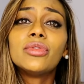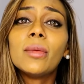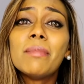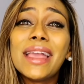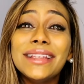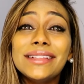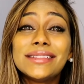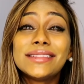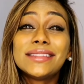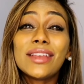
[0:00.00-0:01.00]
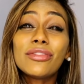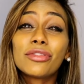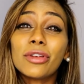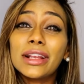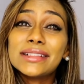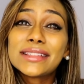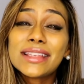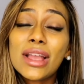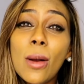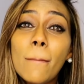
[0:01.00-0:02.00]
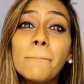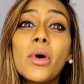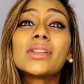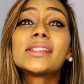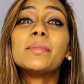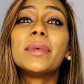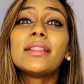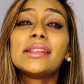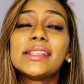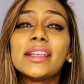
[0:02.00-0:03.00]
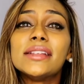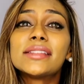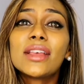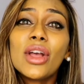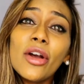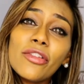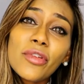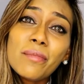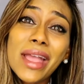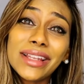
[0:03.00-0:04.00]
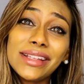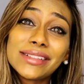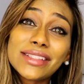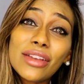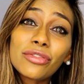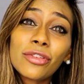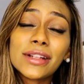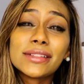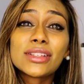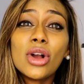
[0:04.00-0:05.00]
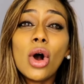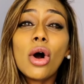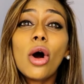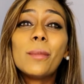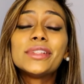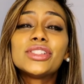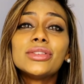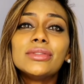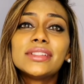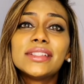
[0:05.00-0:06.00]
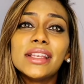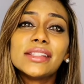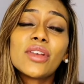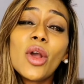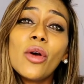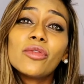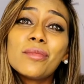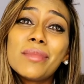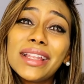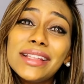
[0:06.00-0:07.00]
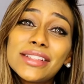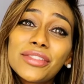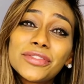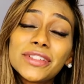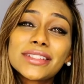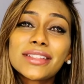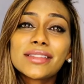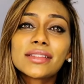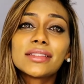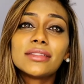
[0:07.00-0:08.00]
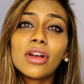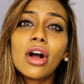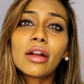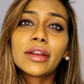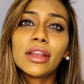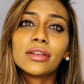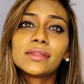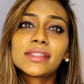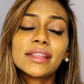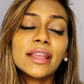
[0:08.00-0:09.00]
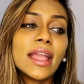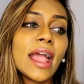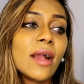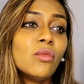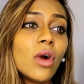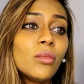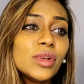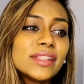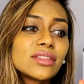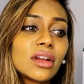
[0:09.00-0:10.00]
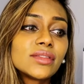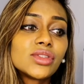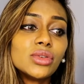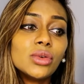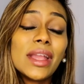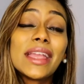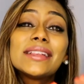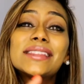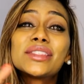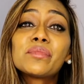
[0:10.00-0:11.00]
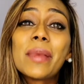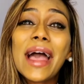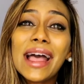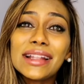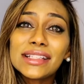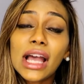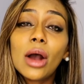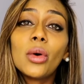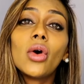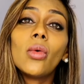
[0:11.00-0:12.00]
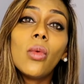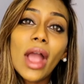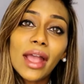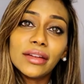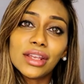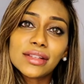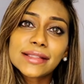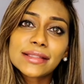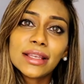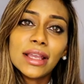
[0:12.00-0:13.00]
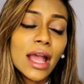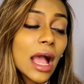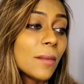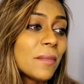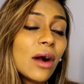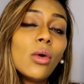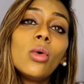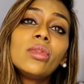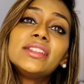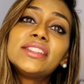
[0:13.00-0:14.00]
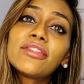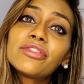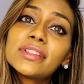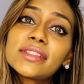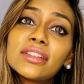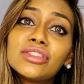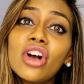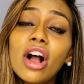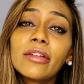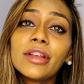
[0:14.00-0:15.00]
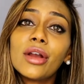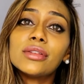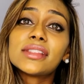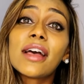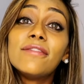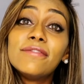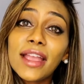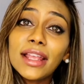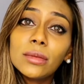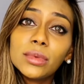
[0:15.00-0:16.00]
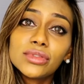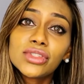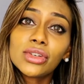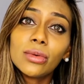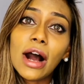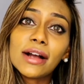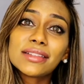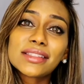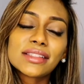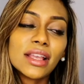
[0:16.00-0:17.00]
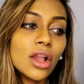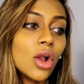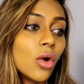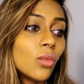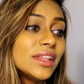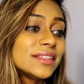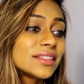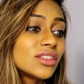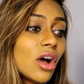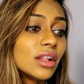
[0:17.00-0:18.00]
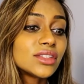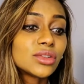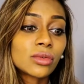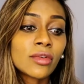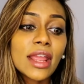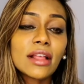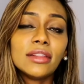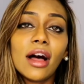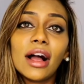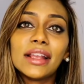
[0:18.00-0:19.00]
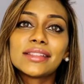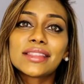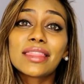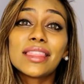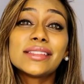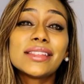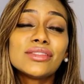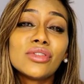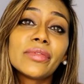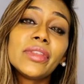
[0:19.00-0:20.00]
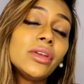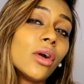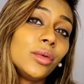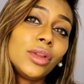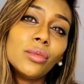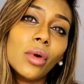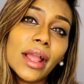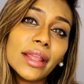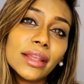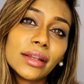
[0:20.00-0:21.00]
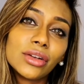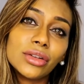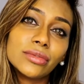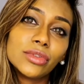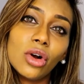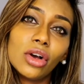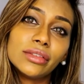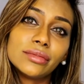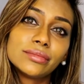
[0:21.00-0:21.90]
for many different possibilities, for many different opportunities, for many different scenarios. And when we start to expand our awareness about all the different scenarios available to us, we start to realize that this is not the only way it could have gone.